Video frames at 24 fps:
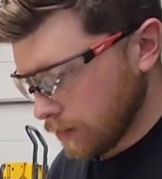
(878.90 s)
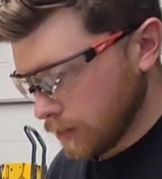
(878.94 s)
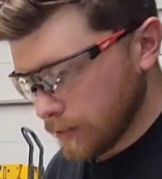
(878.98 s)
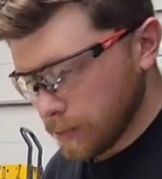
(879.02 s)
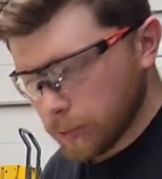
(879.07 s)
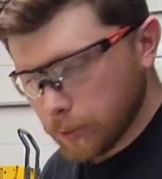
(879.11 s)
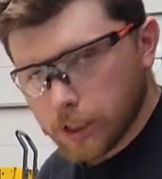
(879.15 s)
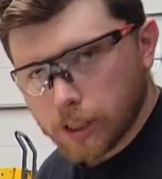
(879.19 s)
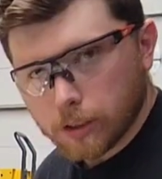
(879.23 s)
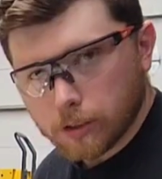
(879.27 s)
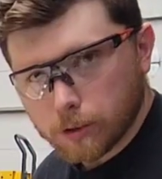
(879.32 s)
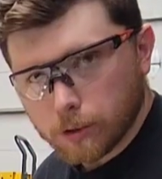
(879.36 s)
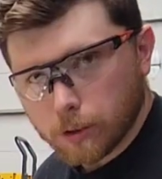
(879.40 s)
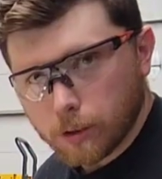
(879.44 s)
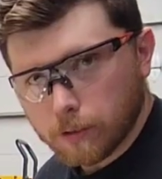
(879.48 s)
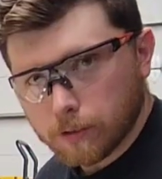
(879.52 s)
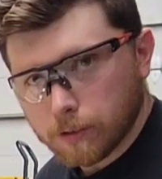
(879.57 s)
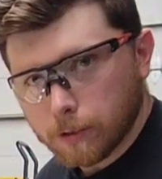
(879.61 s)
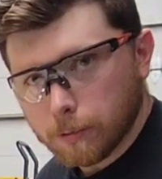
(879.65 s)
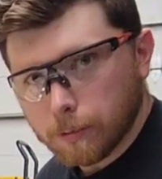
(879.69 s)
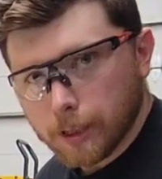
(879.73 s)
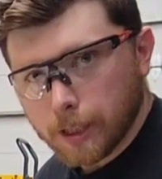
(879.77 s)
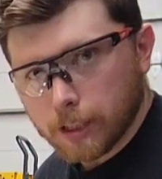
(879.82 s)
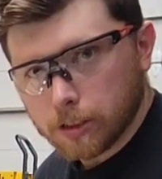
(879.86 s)
we don't know if the
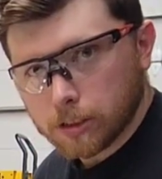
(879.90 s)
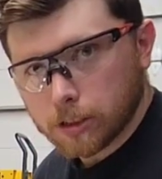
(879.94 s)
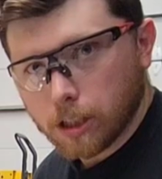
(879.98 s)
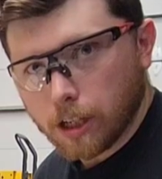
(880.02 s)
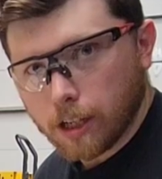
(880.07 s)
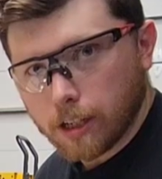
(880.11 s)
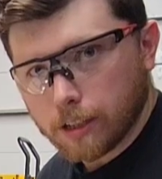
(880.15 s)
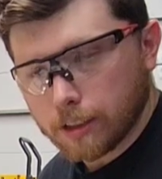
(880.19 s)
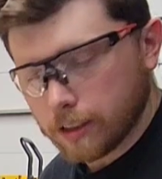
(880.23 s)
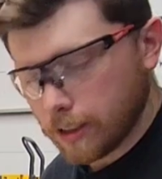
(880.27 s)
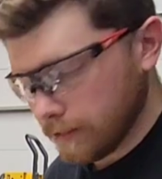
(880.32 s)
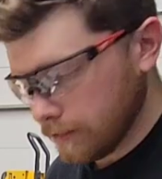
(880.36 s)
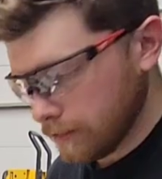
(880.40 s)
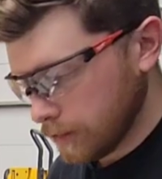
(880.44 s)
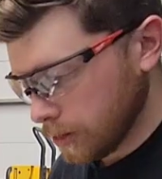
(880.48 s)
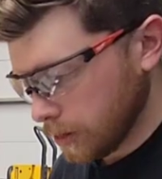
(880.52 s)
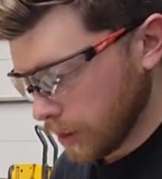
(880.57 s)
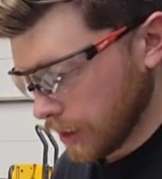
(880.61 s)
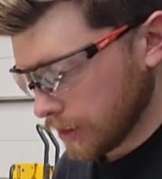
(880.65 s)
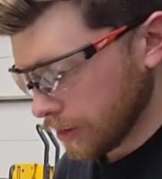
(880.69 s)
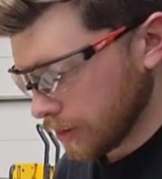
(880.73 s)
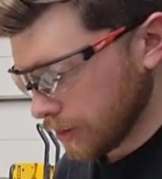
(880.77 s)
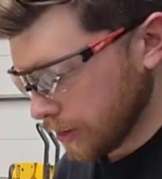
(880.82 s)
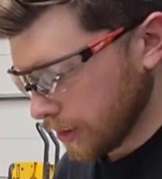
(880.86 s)
metal's hot enough to
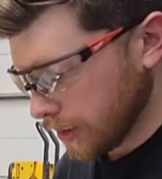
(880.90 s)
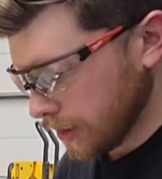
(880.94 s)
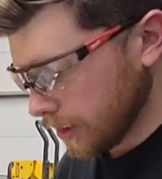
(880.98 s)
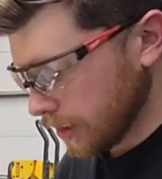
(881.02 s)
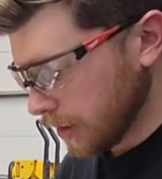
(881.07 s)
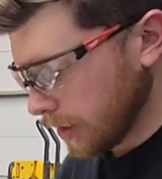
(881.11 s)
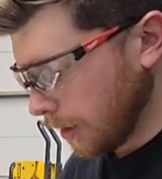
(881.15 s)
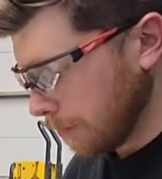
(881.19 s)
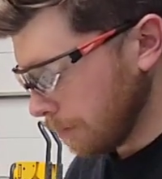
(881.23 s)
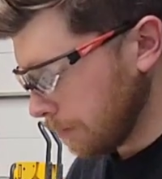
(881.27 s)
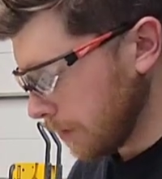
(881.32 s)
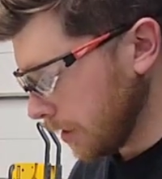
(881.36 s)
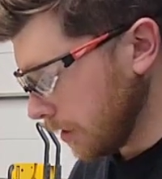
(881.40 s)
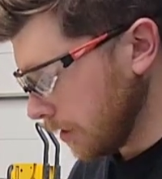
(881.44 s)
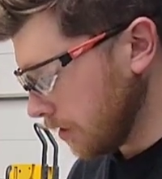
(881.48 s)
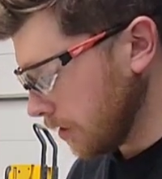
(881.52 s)
actually accept it.